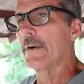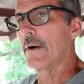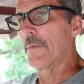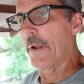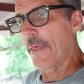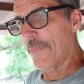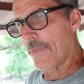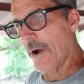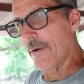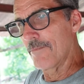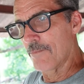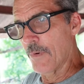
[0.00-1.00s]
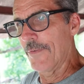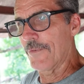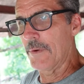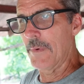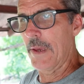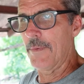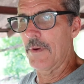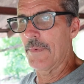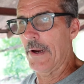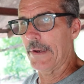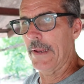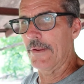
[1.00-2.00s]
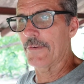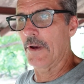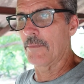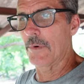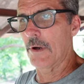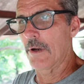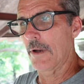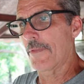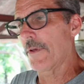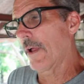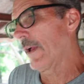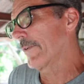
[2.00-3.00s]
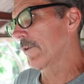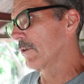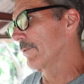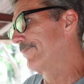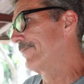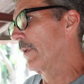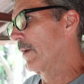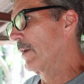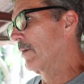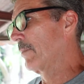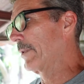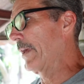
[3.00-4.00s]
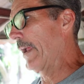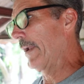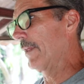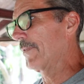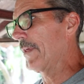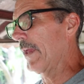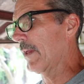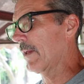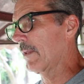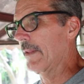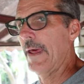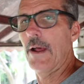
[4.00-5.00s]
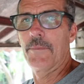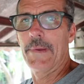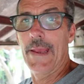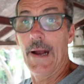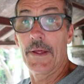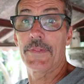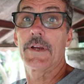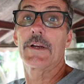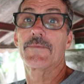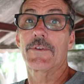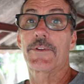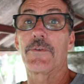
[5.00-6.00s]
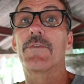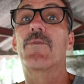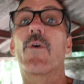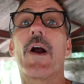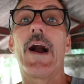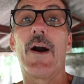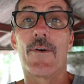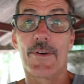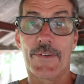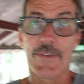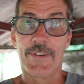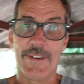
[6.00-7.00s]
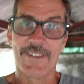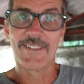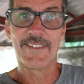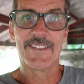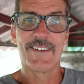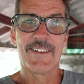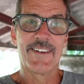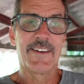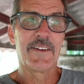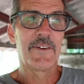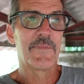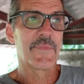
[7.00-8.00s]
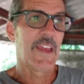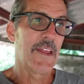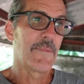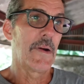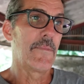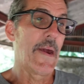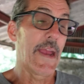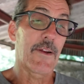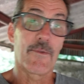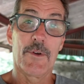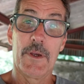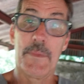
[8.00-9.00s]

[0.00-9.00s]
I mean, I thought briefly maybe about getting sunburn. I thought, yeah, that's cool. But then I didn't think that I'd be out there for 3 or 4 hours and then my back would really